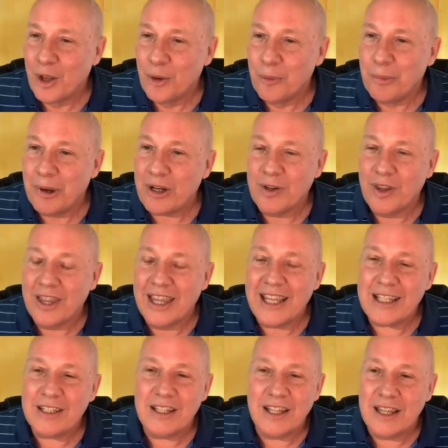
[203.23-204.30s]
But
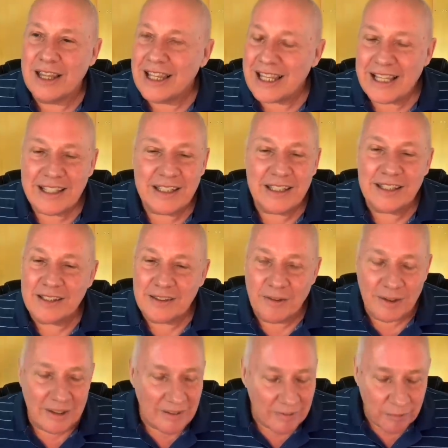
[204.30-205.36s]
this this
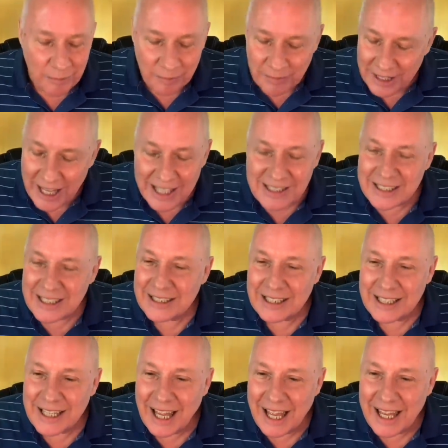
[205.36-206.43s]
lesson
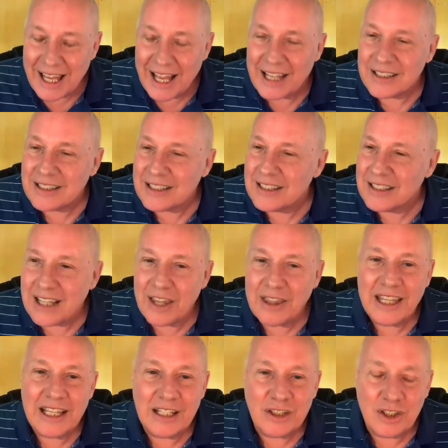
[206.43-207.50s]
today has
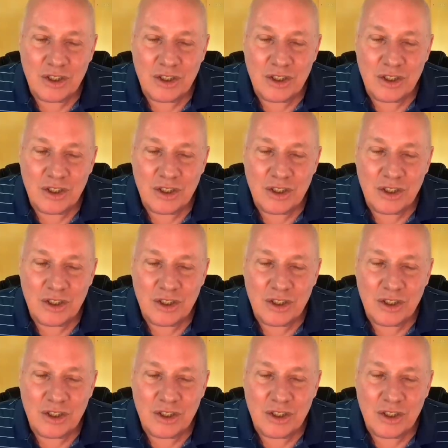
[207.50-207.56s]
nothing